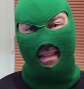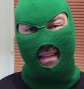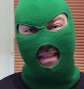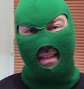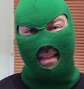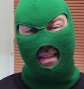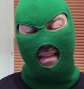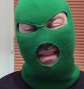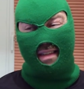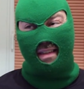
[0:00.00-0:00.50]

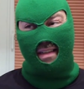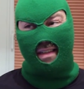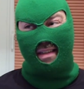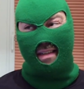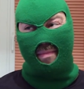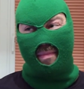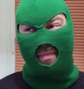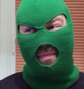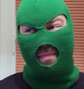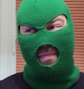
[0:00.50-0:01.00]

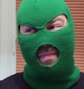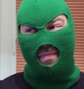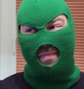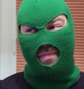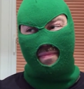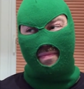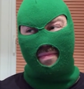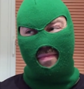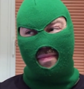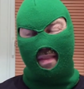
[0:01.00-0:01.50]
Probably
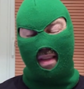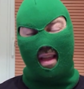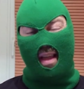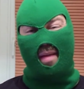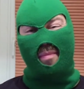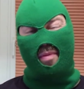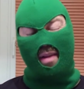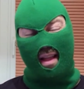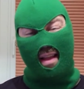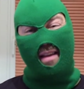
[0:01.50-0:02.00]

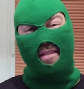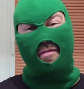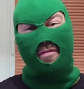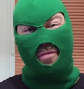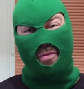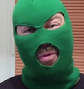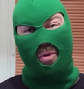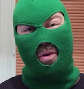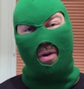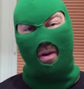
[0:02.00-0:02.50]
a
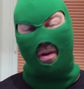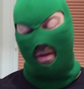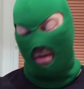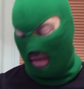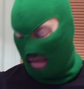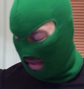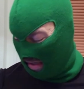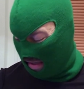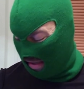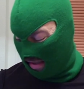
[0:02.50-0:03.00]
4.
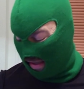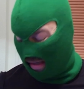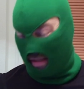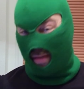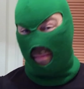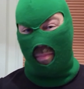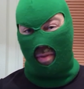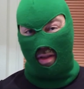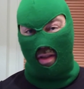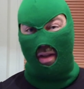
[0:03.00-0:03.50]

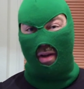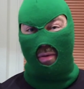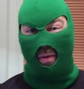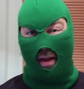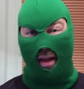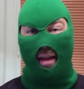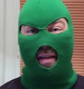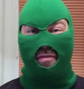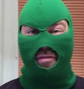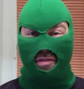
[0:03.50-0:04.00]
Like, below
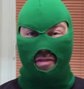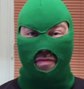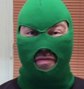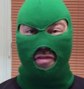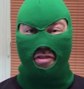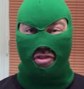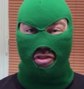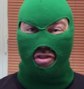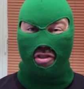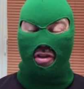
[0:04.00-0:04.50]
average for
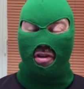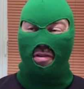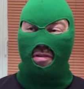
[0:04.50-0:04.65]
sure.